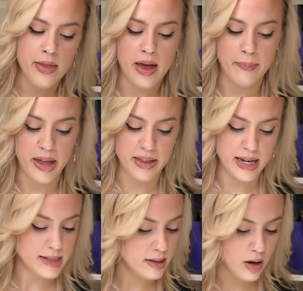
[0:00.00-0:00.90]
That
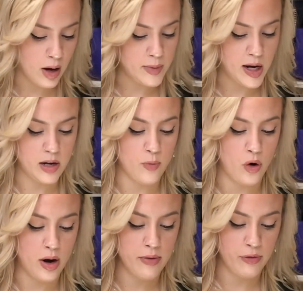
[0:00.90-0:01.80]
method isn't common
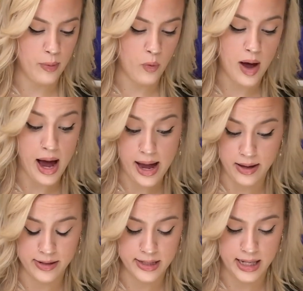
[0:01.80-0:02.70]
anymore, from what I
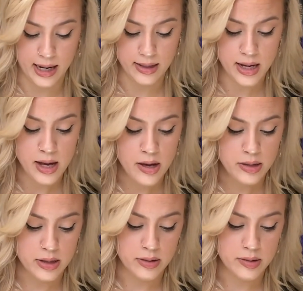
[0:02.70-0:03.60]
understand,
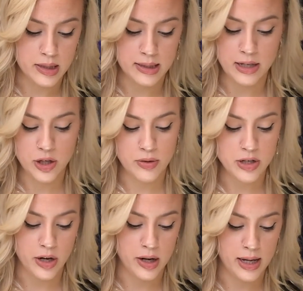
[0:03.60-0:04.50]
so sensation
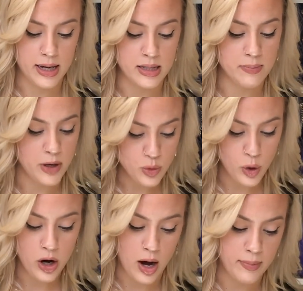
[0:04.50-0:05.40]
returning is much
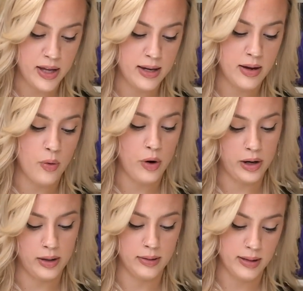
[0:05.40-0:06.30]
more common
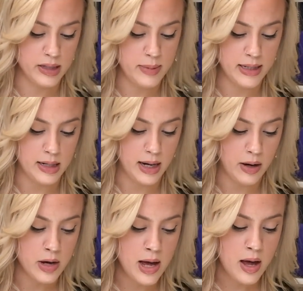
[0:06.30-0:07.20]
or expected now.